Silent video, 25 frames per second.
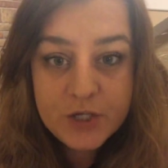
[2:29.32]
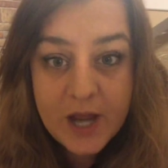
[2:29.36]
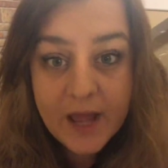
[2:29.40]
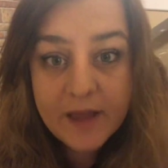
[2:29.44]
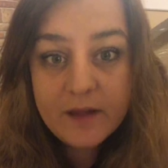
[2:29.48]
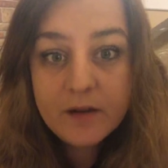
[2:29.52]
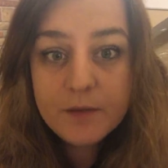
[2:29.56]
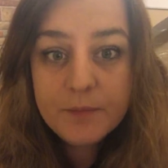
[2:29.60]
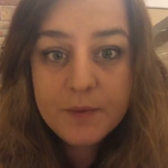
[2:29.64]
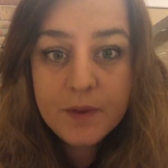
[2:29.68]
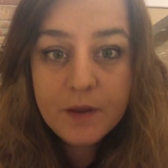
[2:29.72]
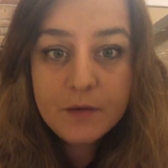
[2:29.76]

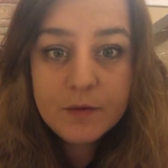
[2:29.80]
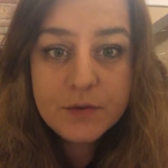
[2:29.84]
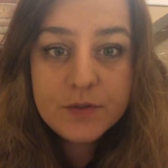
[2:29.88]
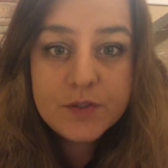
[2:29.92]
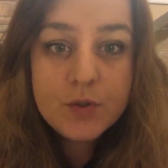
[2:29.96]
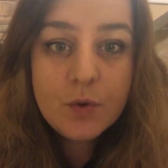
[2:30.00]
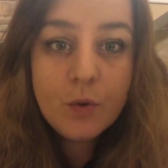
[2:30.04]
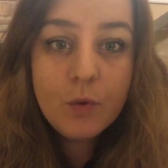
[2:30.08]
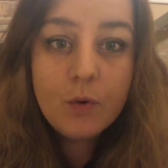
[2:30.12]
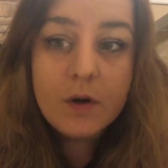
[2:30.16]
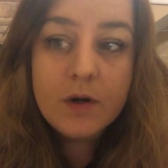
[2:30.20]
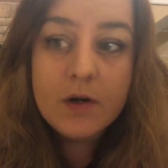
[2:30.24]
abuse
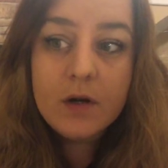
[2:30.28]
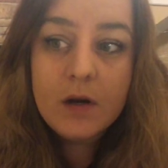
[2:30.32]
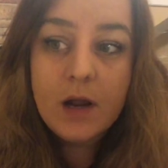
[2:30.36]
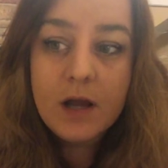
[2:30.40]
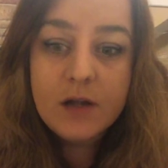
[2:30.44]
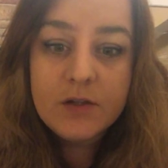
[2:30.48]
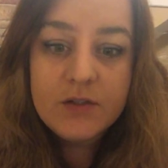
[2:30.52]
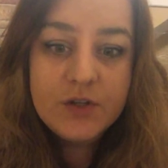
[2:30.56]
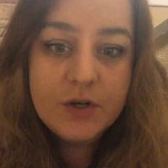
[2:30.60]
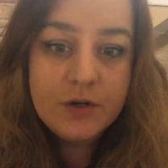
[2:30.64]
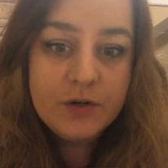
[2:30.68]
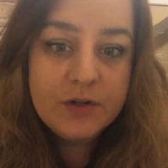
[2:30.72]
or
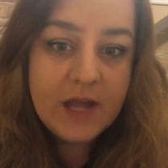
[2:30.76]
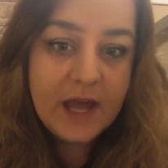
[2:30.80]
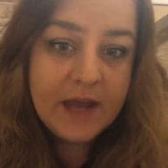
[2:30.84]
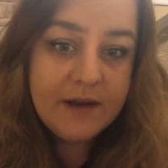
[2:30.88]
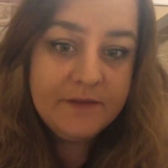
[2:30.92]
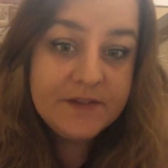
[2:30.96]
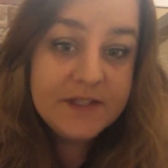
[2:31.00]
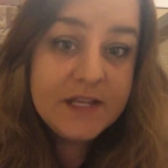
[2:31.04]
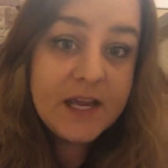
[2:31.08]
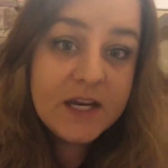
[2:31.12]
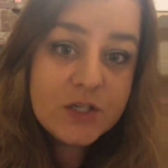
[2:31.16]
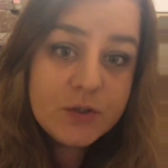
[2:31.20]
a certain kind
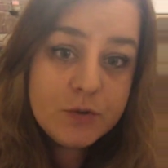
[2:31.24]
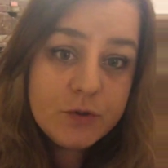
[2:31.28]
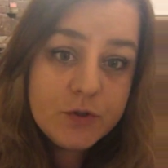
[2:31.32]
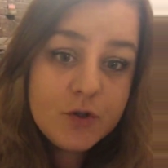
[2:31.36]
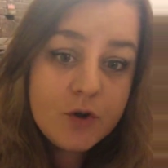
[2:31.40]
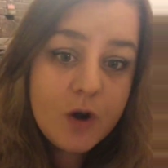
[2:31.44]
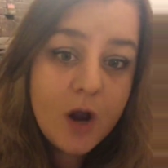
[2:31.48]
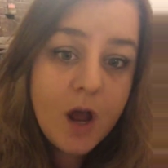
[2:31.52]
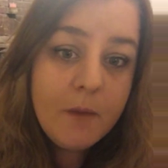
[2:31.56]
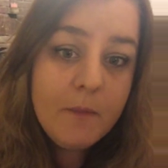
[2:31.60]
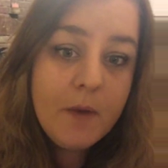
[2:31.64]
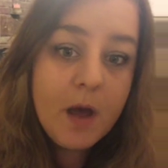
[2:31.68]
of sexual
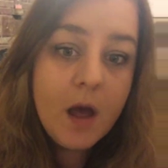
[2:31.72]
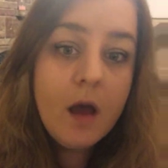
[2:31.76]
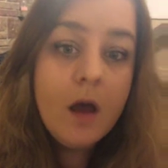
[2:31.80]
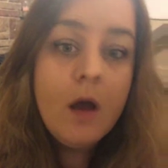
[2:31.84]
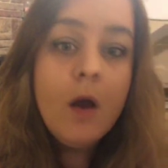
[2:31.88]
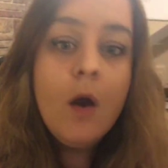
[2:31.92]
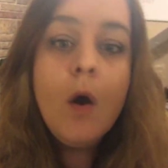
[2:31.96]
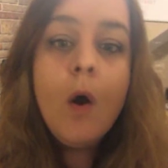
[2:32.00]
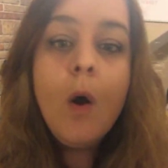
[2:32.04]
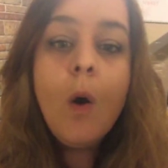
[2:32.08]
trauma